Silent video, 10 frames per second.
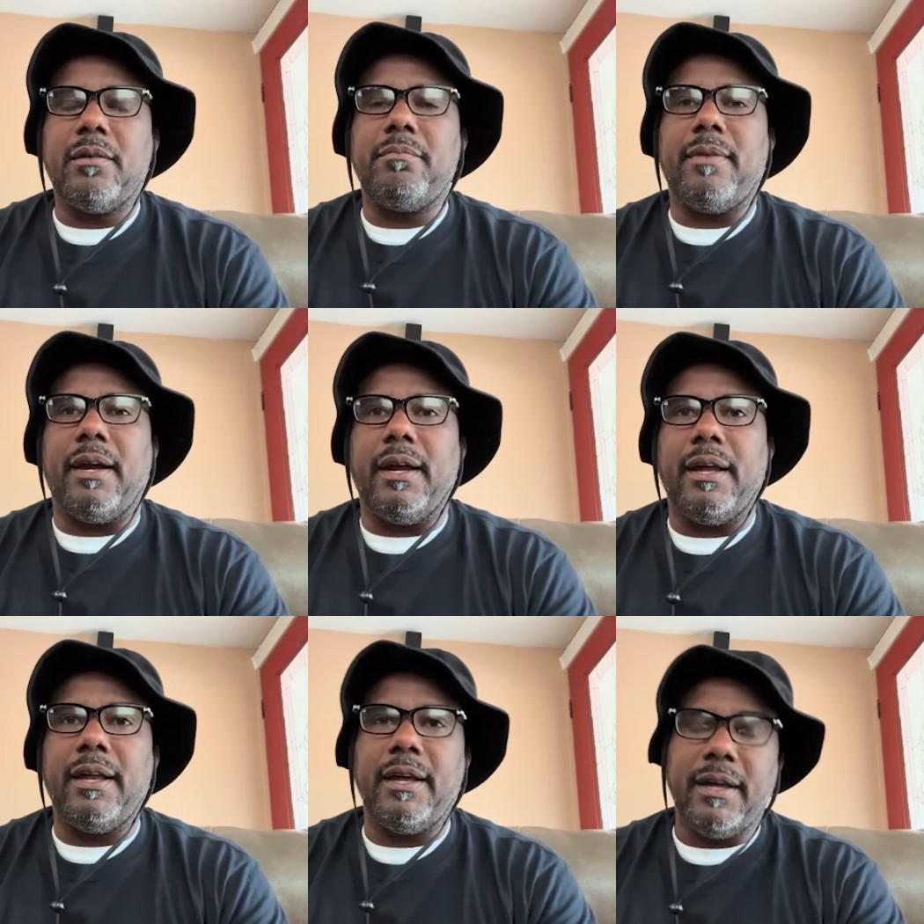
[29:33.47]
Man,
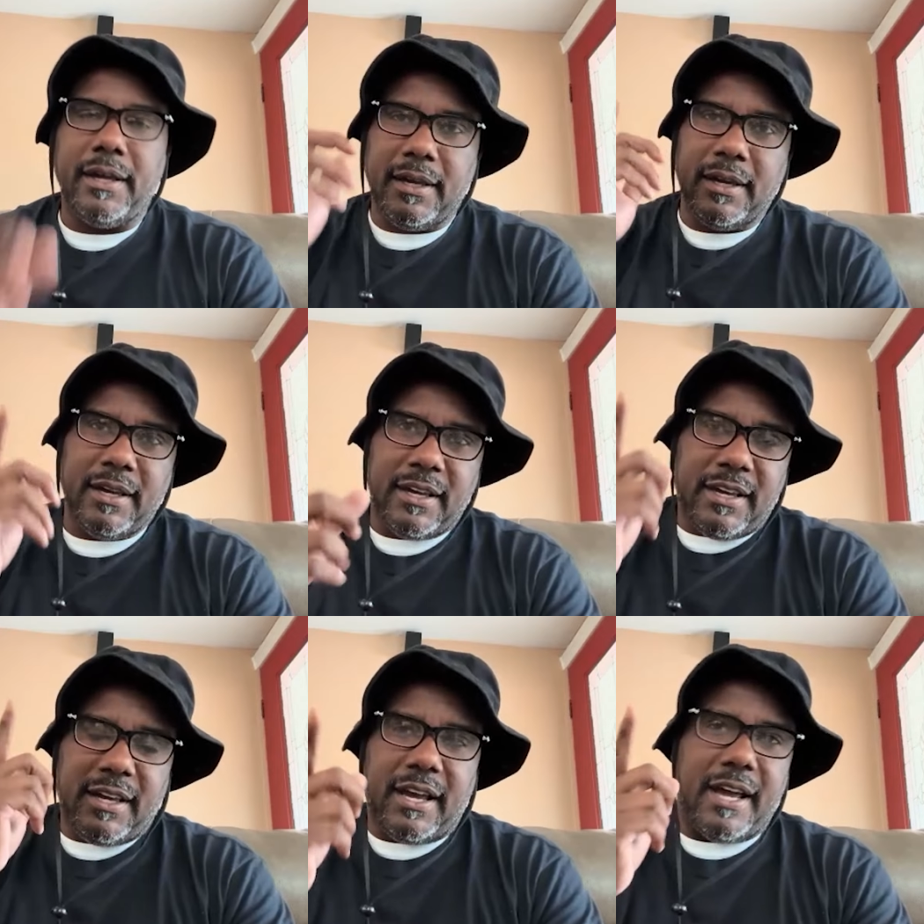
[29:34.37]

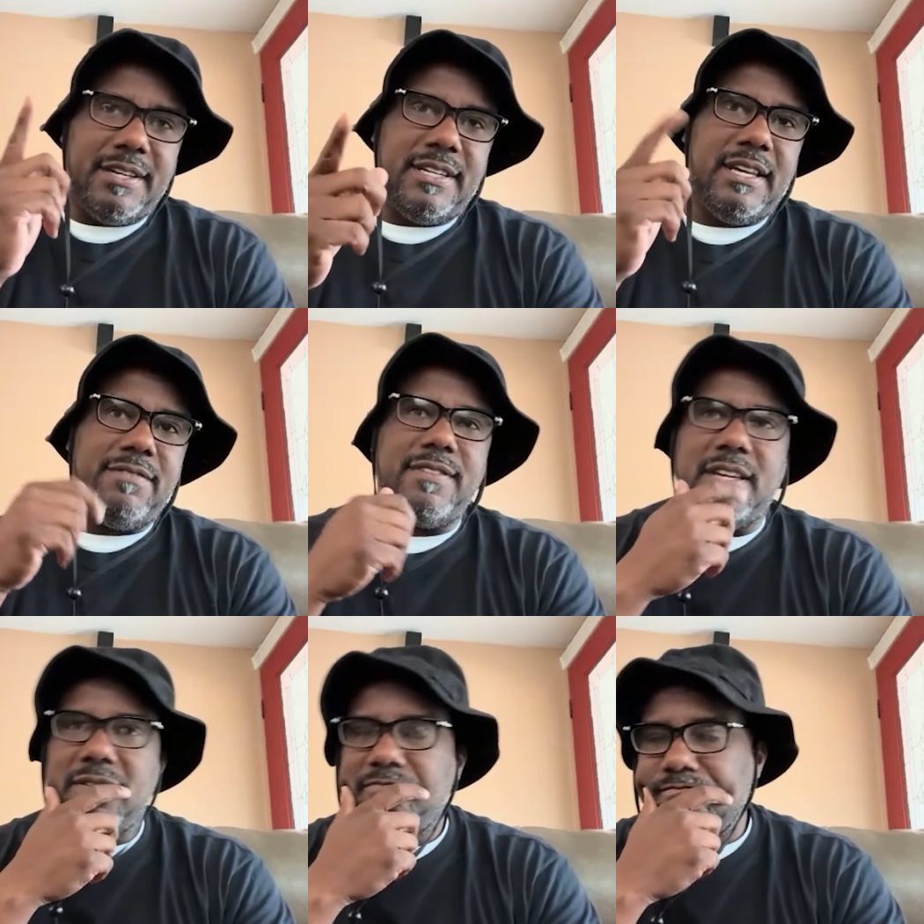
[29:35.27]
that T
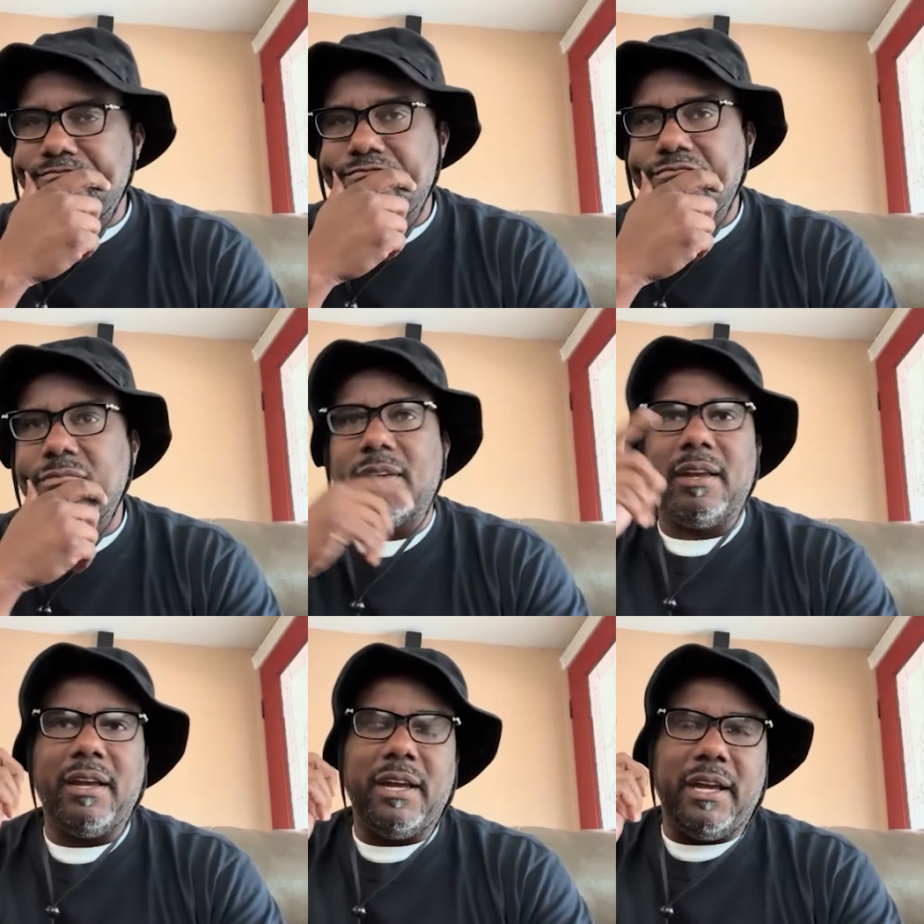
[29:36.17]
V
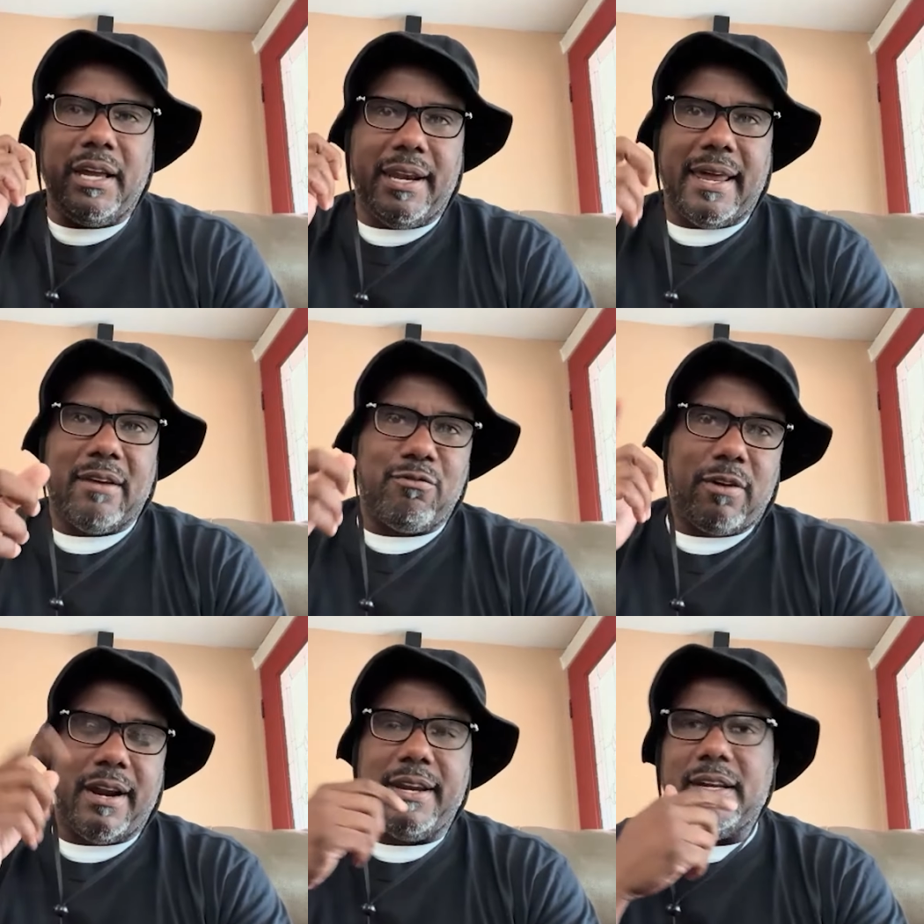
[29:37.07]
and that
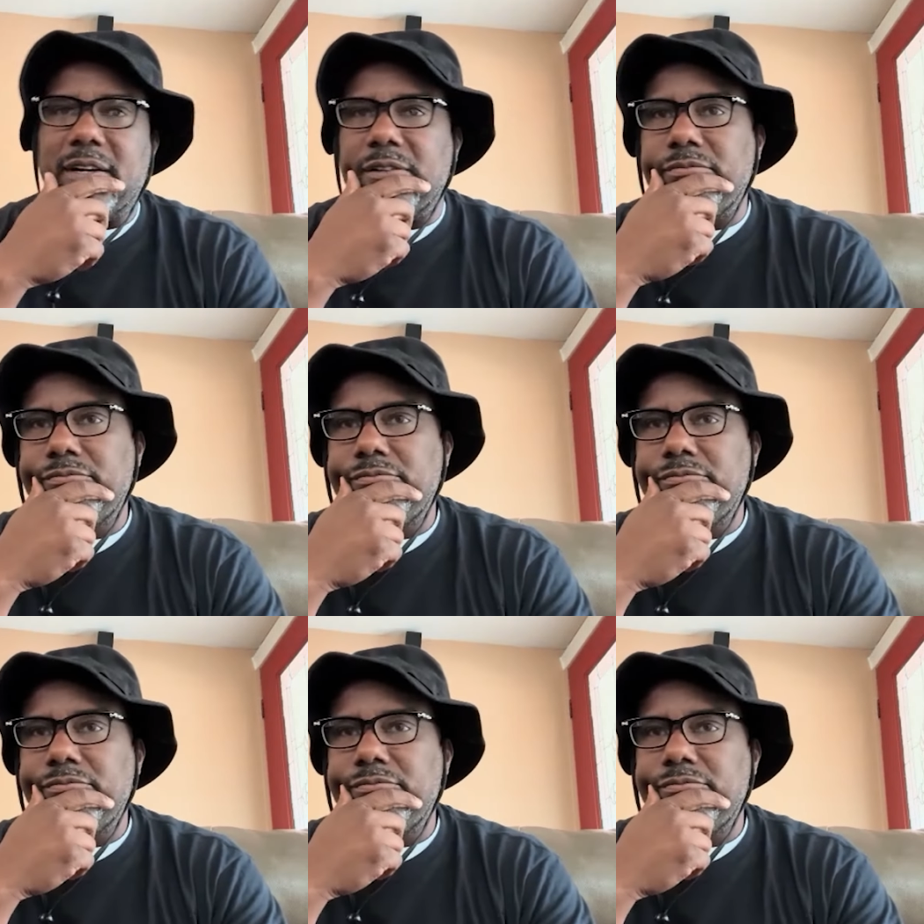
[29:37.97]
radio